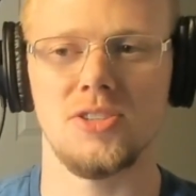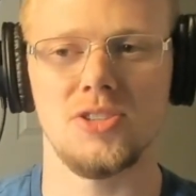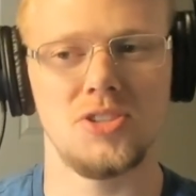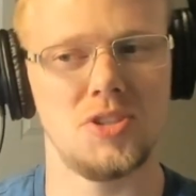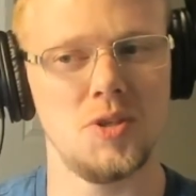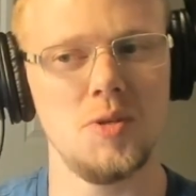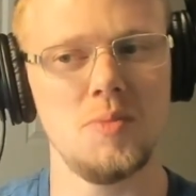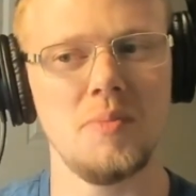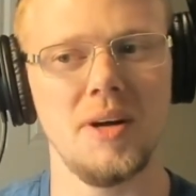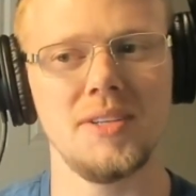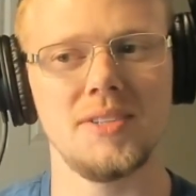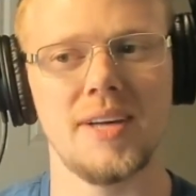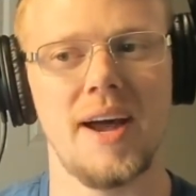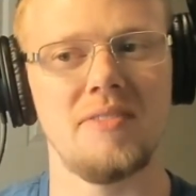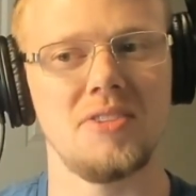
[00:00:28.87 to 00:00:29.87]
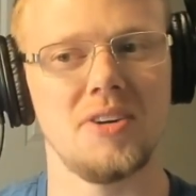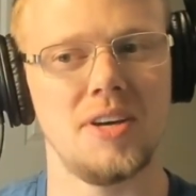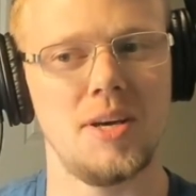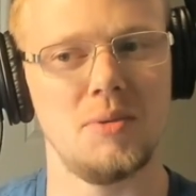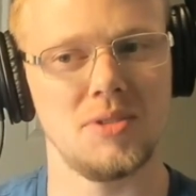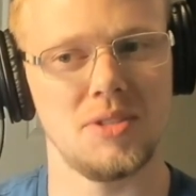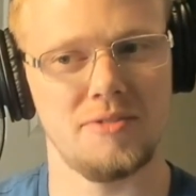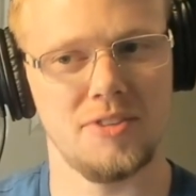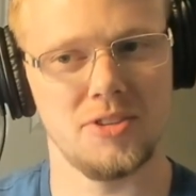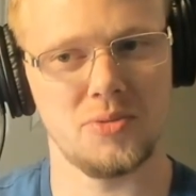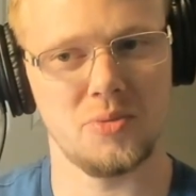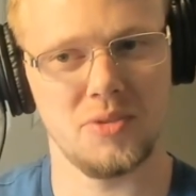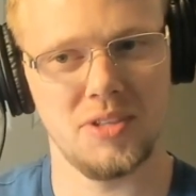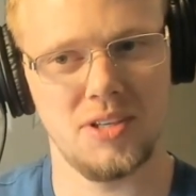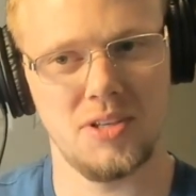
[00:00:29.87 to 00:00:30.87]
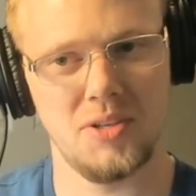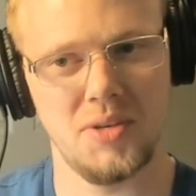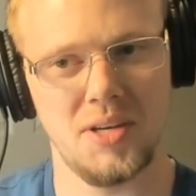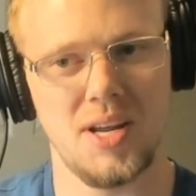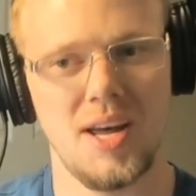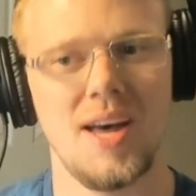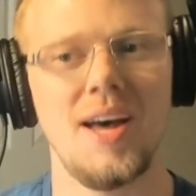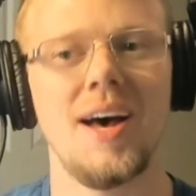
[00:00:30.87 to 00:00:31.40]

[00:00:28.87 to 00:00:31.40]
Just 2 months after he was the first one to do it,